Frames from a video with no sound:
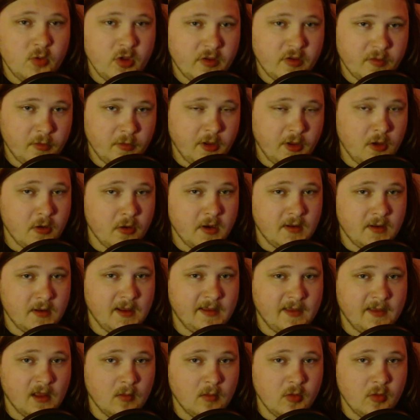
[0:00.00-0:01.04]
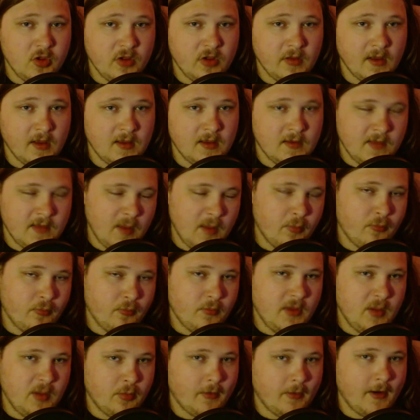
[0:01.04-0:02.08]
She doesn't really go into detail, but she's like,
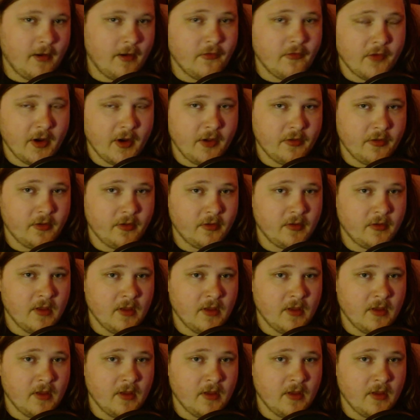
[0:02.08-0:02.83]
he prioritizes